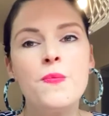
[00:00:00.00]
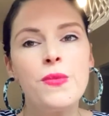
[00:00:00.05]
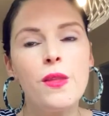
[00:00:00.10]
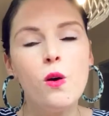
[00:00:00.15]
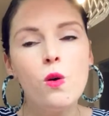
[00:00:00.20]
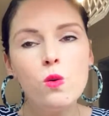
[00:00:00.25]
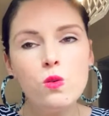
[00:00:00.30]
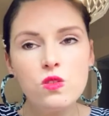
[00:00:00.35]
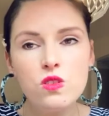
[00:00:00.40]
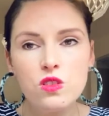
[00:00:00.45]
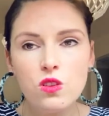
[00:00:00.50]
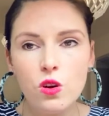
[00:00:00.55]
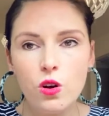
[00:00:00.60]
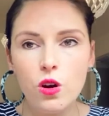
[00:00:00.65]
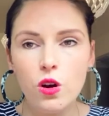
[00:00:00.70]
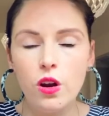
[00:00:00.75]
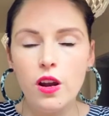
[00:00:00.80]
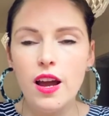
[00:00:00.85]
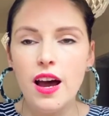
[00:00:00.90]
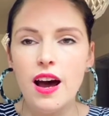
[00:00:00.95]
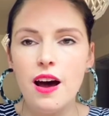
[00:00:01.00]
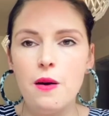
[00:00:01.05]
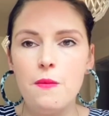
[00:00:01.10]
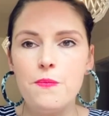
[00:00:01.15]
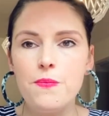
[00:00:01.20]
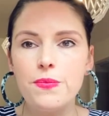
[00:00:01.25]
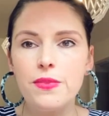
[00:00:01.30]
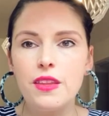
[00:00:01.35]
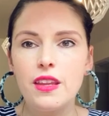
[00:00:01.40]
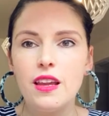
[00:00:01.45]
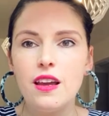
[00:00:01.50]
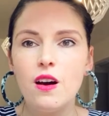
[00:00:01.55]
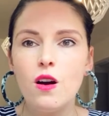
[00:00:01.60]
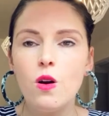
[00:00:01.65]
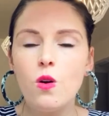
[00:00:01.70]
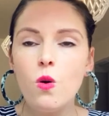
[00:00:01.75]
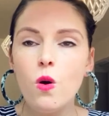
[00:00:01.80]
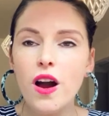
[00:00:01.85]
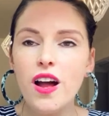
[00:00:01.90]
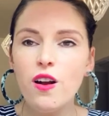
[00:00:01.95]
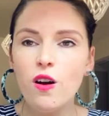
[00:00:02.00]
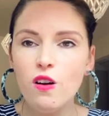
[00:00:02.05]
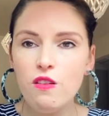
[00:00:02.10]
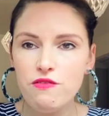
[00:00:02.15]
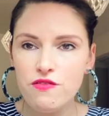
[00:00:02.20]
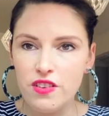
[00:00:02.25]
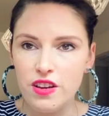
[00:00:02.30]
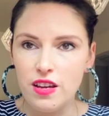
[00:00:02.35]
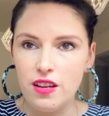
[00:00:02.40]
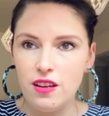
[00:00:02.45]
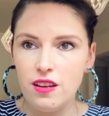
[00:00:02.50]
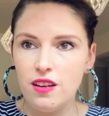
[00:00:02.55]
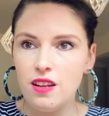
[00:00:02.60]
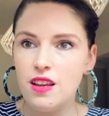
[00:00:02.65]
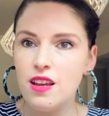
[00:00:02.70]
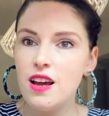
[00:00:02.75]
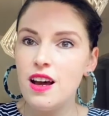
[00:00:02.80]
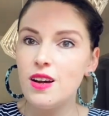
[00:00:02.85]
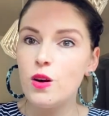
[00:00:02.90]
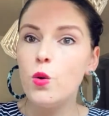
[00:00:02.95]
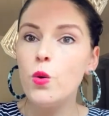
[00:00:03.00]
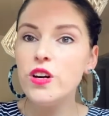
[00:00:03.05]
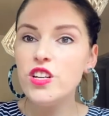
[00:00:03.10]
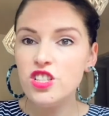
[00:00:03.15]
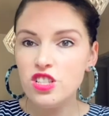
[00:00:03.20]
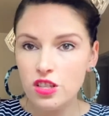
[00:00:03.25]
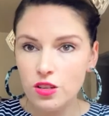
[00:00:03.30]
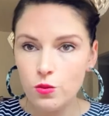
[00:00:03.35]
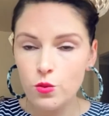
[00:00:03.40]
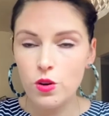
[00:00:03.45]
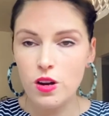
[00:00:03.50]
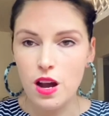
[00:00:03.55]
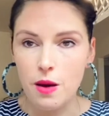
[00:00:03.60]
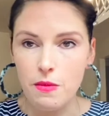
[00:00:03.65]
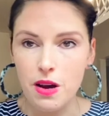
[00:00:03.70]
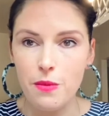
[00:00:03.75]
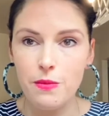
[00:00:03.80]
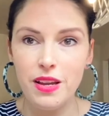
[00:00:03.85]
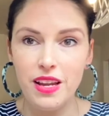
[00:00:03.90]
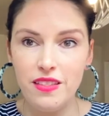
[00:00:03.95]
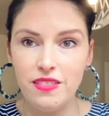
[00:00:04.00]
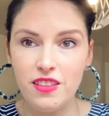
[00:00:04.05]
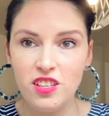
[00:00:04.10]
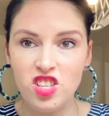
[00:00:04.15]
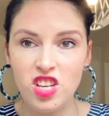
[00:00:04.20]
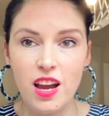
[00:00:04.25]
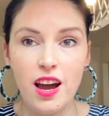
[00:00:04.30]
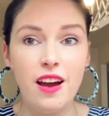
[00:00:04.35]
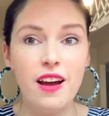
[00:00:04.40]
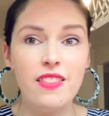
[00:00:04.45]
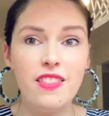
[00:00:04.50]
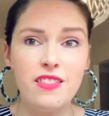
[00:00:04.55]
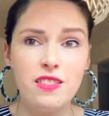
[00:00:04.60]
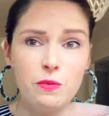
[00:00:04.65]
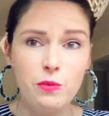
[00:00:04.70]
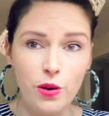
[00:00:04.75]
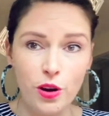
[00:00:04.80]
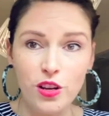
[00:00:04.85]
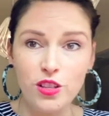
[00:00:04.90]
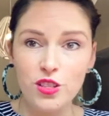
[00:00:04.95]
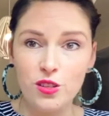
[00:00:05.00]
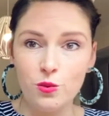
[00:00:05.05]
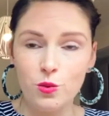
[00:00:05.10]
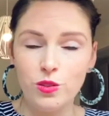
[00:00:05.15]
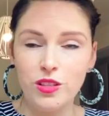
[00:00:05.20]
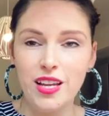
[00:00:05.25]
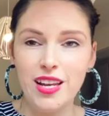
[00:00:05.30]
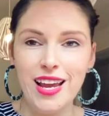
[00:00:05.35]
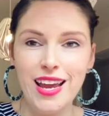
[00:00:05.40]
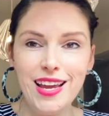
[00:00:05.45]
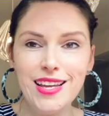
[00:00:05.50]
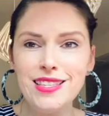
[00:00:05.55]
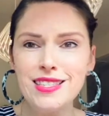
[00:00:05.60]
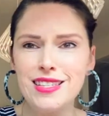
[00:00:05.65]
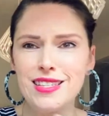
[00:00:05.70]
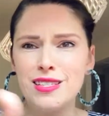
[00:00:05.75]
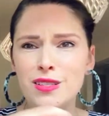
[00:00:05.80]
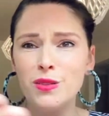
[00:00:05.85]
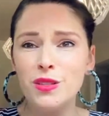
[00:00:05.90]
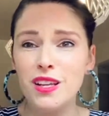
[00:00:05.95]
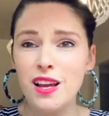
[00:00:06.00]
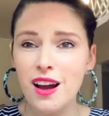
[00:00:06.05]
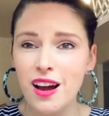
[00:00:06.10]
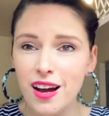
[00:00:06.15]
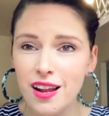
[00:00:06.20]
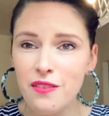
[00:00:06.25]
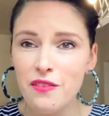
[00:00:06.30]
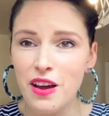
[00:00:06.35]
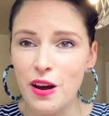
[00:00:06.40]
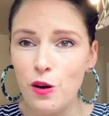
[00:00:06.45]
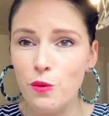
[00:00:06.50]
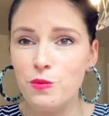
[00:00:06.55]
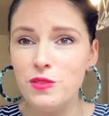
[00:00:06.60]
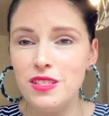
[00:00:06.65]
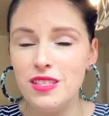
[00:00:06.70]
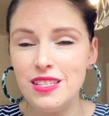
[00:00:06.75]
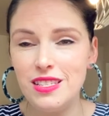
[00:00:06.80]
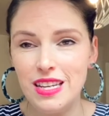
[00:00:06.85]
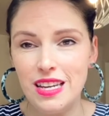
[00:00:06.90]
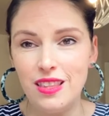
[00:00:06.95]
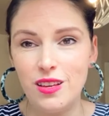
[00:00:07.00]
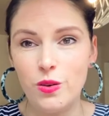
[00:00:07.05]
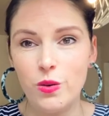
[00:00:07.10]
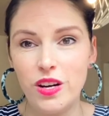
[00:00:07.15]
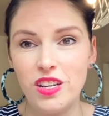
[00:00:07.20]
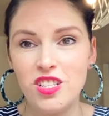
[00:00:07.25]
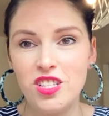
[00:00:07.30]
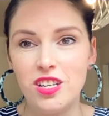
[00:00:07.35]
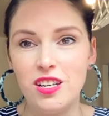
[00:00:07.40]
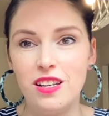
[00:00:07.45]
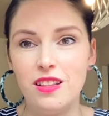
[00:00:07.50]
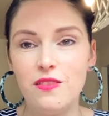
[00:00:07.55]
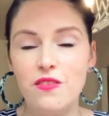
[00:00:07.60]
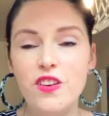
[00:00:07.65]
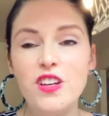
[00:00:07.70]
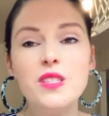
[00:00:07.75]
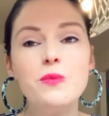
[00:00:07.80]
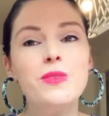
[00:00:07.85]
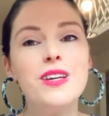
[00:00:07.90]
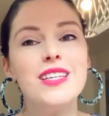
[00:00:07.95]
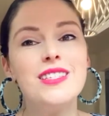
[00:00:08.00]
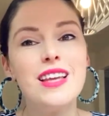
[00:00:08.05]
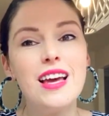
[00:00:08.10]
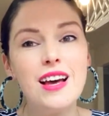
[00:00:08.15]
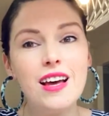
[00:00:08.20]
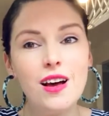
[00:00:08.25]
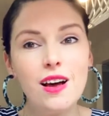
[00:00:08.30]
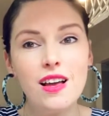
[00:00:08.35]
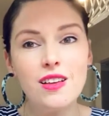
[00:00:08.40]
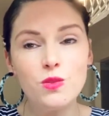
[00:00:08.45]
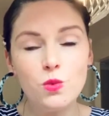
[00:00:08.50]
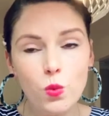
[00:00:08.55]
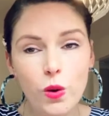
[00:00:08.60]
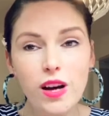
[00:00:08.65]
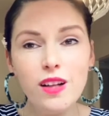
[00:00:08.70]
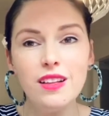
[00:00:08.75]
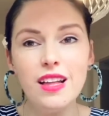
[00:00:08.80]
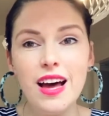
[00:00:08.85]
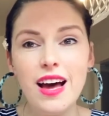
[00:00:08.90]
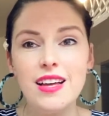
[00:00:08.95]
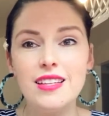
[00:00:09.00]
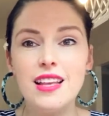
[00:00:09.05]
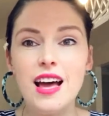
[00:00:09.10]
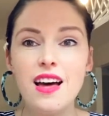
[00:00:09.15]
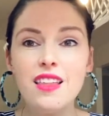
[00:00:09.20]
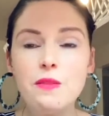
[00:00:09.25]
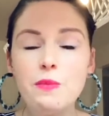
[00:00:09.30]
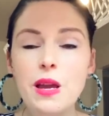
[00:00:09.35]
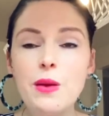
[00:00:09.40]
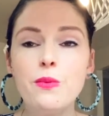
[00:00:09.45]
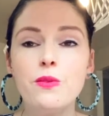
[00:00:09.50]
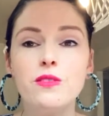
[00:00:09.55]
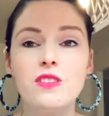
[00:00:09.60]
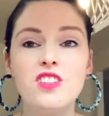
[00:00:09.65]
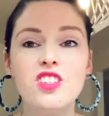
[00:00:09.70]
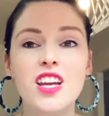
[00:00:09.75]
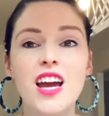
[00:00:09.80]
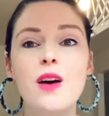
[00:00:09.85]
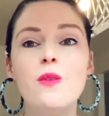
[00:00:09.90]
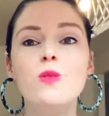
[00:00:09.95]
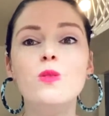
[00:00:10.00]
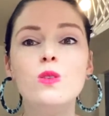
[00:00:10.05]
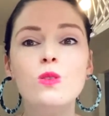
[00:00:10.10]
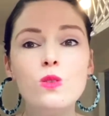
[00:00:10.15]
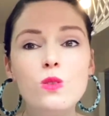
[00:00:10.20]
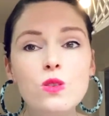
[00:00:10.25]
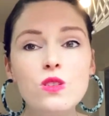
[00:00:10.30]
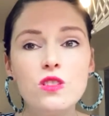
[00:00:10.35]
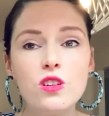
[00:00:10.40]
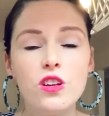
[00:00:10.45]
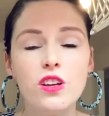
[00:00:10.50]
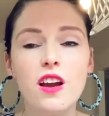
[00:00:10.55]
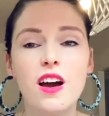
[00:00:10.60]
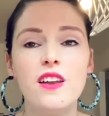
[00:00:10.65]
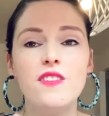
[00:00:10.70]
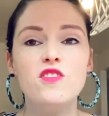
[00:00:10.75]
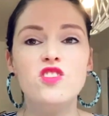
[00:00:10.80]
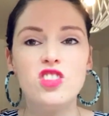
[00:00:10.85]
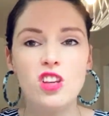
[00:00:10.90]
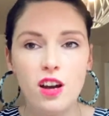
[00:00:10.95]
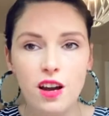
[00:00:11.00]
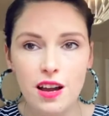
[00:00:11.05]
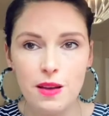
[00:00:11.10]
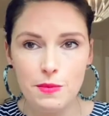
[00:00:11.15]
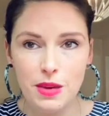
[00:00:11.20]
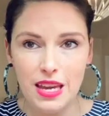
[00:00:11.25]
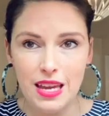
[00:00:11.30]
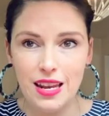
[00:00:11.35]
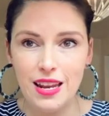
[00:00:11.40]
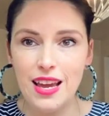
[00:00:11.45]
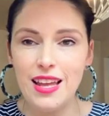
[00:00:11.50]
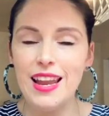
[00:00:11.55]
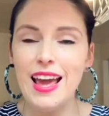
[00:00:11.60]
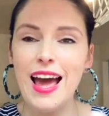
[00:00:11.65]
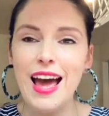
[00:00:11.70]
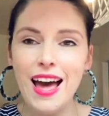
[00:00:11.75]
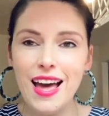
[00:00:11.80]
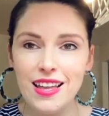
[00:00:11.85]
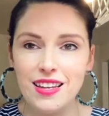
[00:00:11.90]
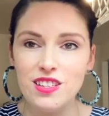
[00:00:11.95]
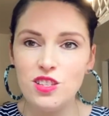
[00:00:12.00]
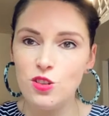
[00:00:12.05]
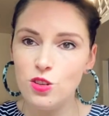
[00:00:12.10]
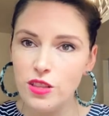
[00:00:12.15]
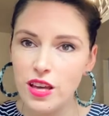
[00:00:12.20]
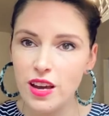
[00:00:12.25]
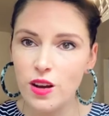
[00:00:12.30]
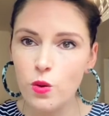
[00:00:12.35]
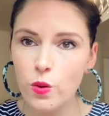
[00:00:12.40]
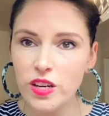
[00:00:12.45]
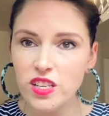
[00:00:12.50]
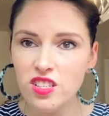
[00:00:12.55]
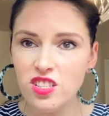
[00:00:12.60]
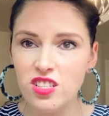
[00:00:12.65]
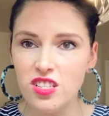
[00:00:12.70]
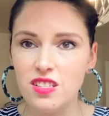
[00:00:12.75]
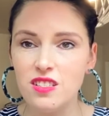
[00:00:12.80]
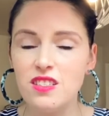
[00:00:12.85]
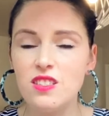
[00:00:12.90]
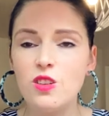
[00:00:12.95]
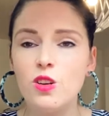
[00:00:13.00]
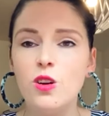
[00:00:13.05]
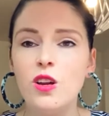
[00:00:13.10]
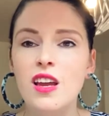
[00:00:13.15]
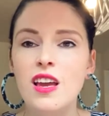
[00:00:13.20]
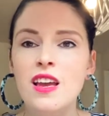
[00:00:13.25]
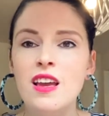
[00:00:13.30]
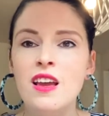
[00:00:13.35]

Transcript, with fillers: Also, um, quite often a question will come up in the chat that the person will then answer. So it kind of helps to see the question in the first place, as well as other people in the chat will also kind of chime in and add to that question. So